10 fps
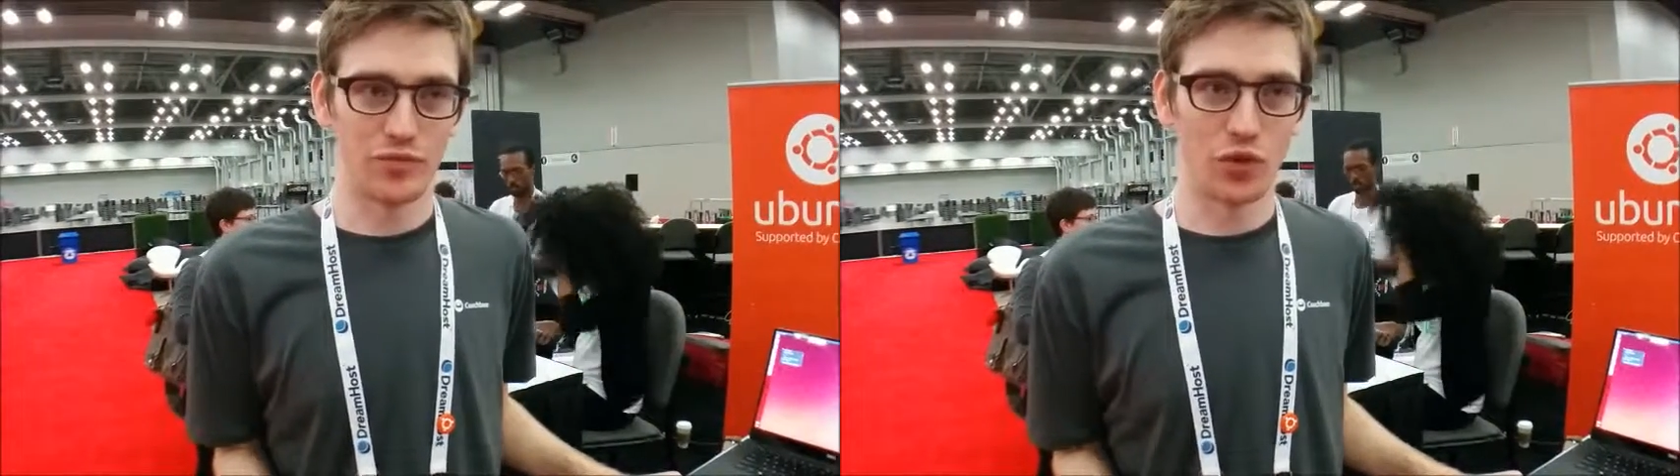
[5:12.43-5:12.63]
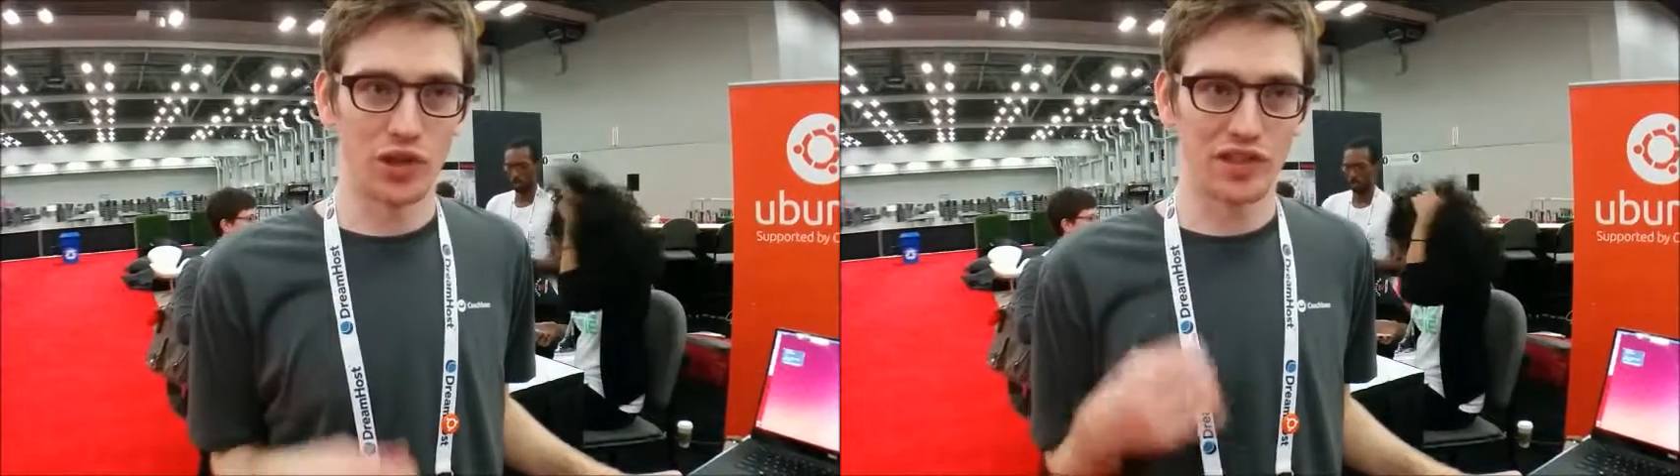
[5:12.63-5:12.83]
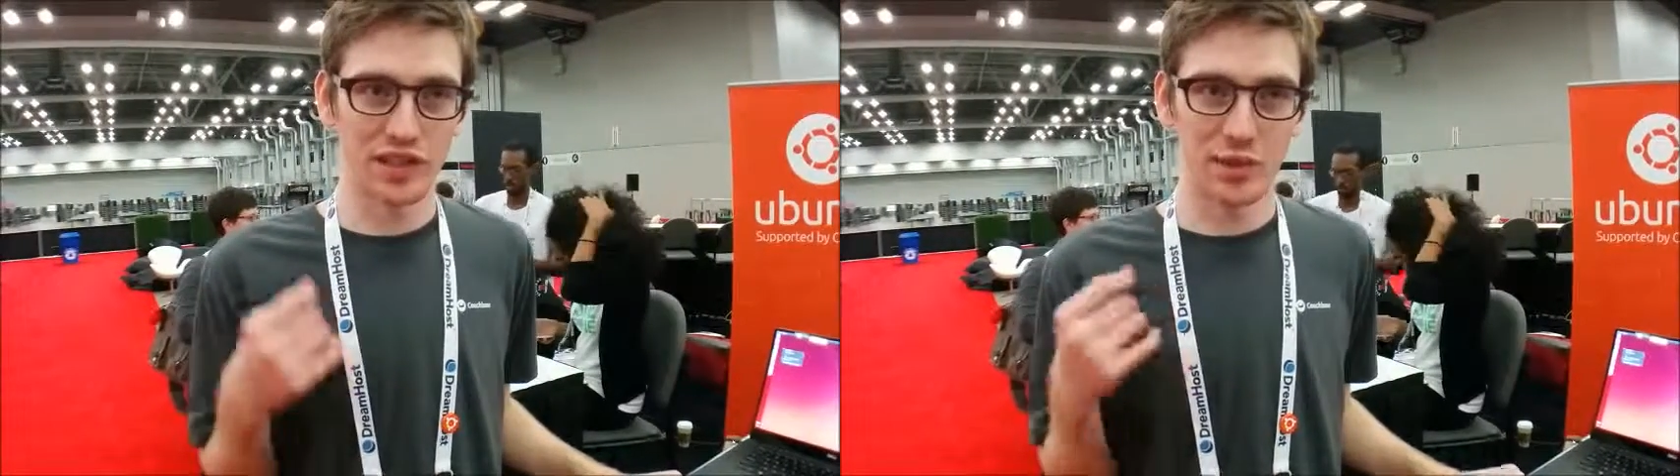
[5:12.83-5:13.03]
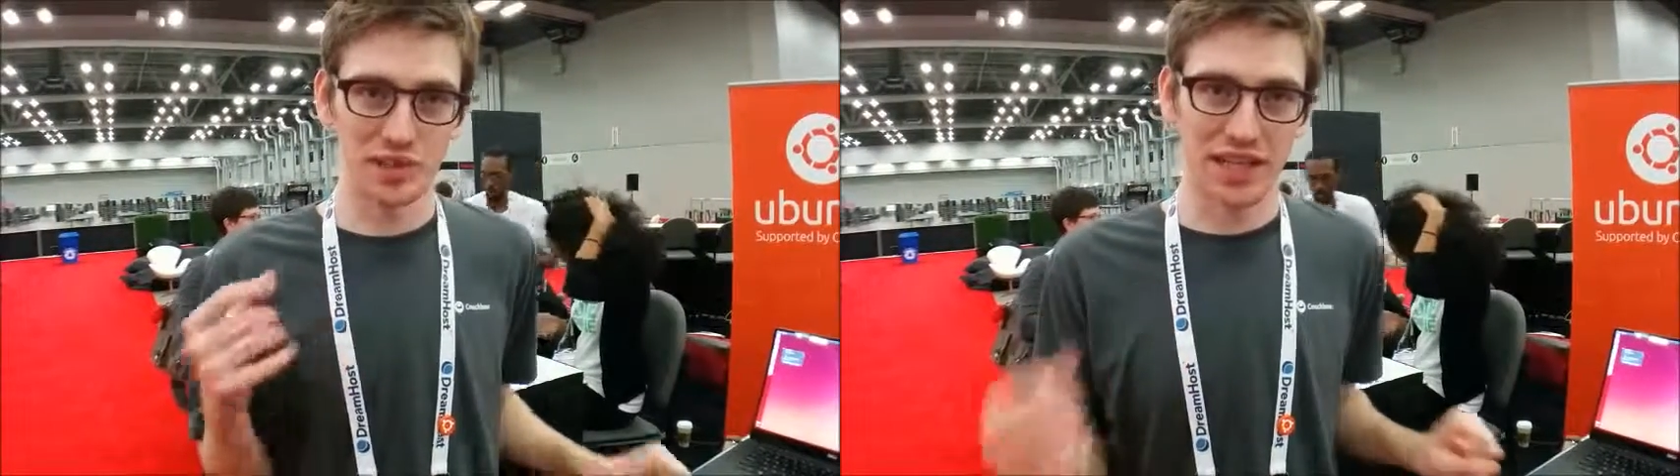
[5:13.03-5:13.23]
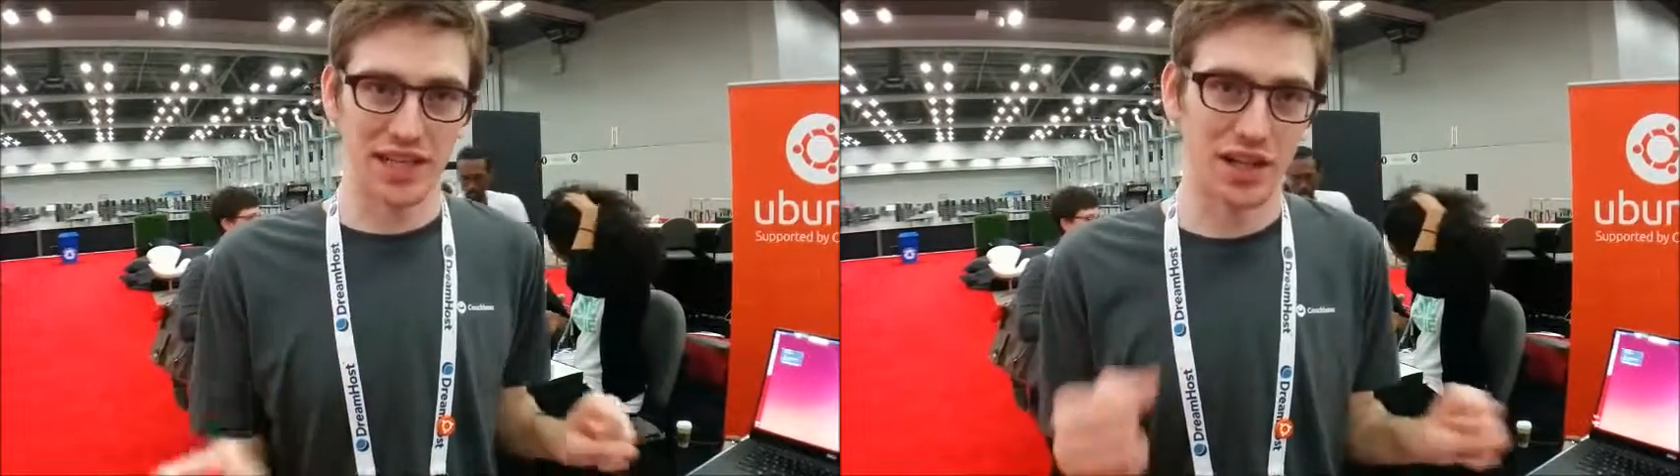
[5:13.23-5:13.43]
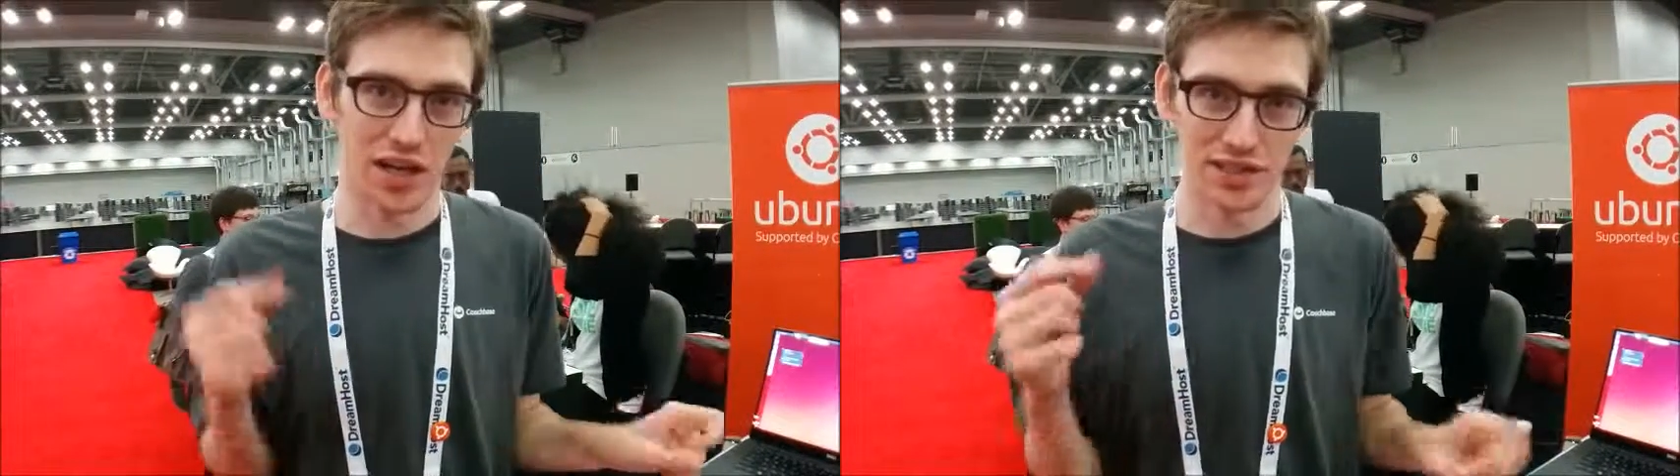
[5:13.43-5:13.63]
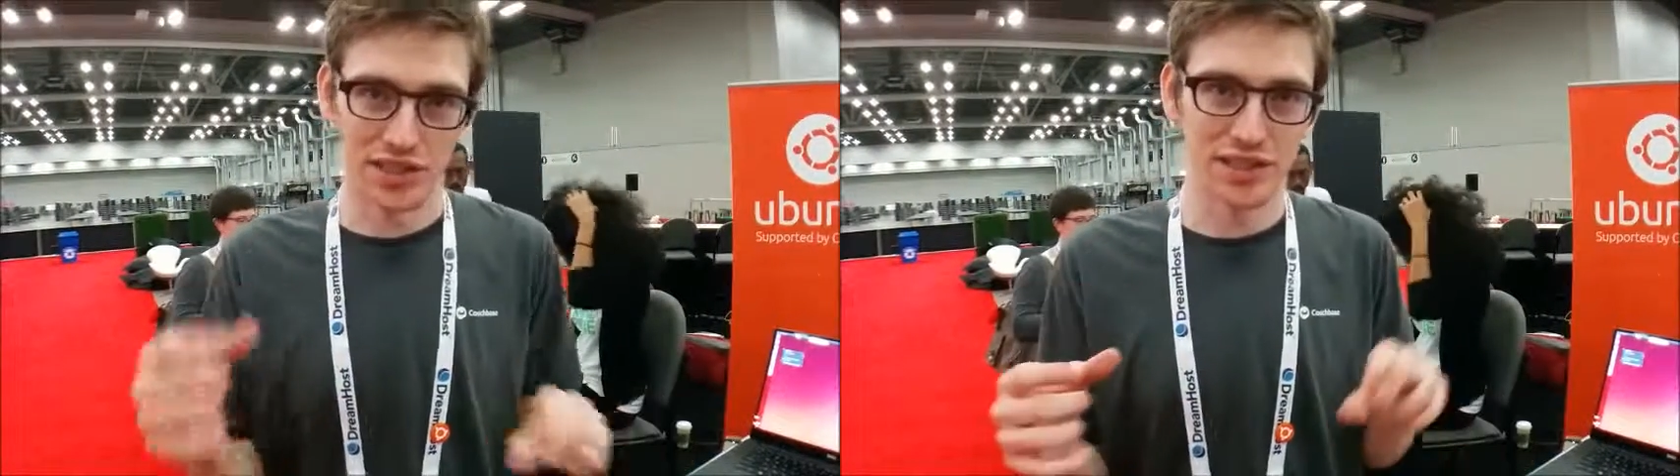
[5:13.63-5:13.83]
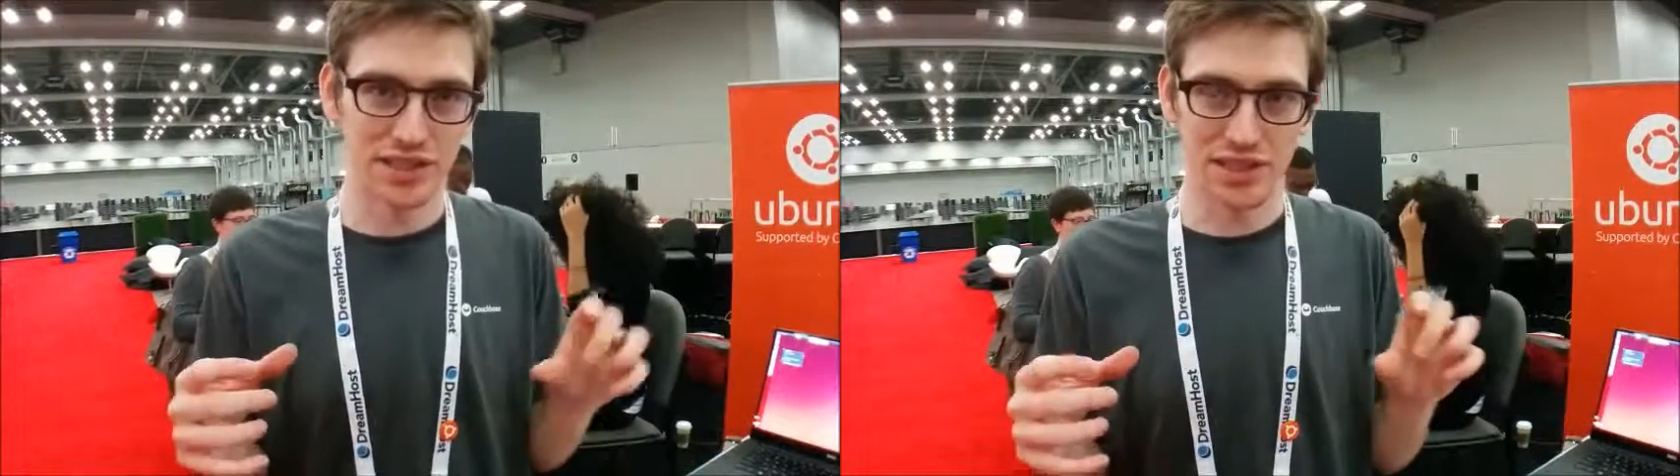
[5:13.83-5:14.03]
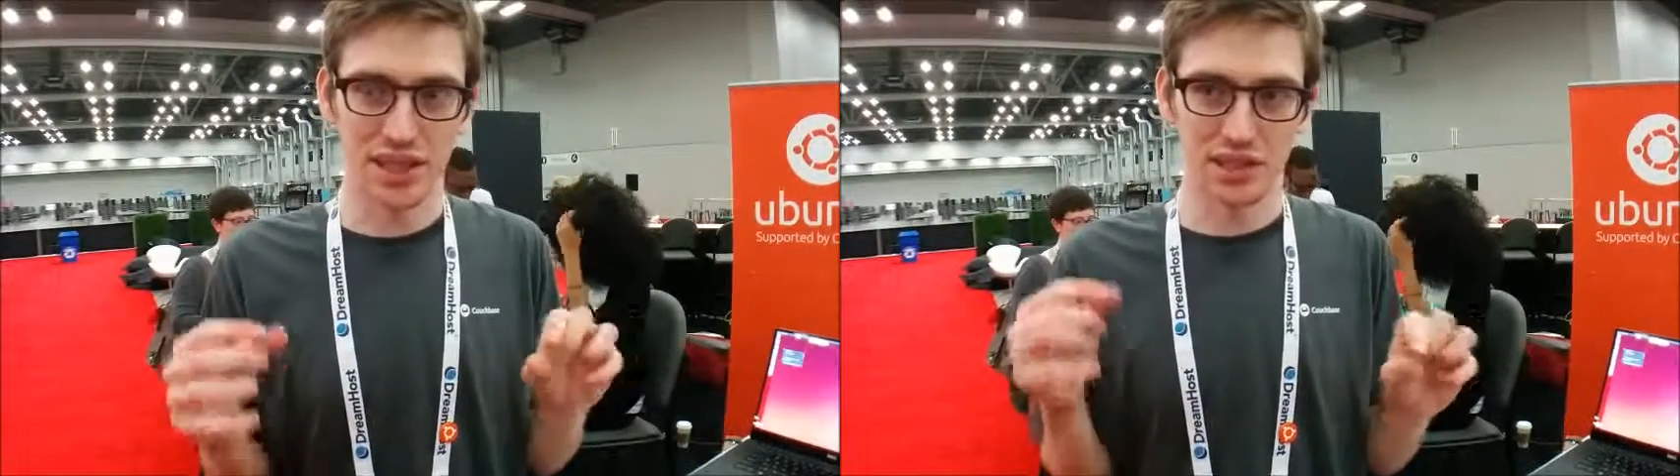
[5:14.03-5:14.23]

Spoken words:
voice-enabled technologies,